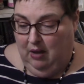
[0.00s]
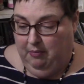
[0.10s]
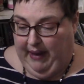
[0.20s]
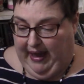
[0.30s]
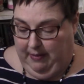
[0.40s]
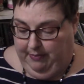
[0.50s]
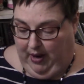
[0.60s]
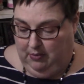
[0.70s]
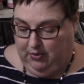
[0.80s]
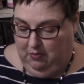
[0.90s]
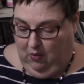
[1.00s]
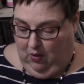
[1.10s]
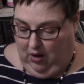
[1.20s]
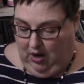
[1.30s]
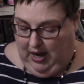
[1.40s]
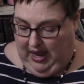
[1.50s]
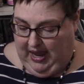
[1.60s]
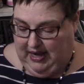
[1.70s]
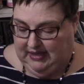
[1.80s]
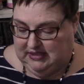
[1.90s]
by Barbara Moore
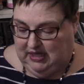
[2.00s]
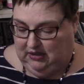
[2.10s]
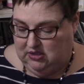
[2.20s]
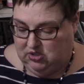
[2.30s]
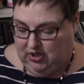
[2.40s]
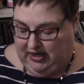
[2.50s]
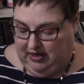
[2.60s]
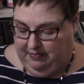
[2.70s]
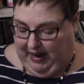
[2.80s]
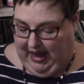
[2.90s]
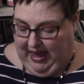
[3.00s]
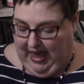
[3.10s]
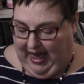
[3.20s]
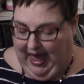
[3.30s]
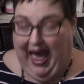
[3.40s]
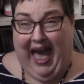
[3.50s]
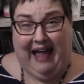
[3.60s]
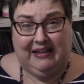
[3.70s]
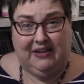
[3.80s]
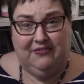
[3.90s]
and it's illustrated by
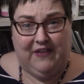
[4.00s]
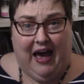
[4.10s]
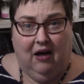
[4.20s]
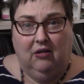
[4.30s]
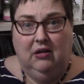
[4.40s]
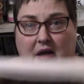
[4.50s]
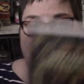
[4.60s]
Aly Fell.